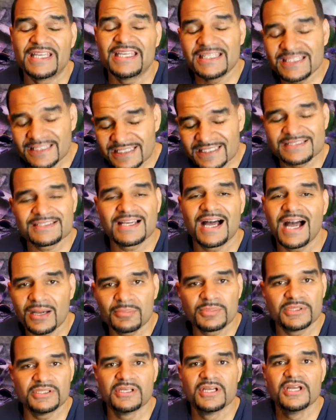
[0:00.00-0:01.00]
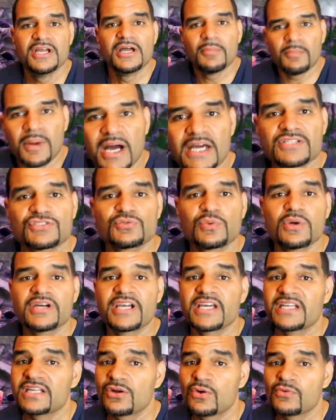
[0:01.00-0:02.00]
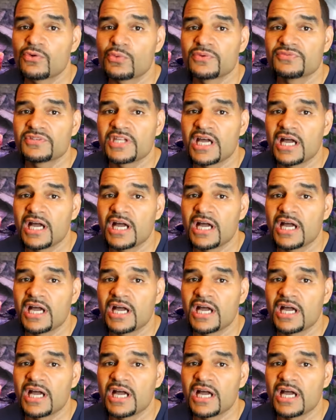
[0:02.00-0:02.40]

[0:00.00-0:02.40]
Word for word: in this hobby. Might as well get it over with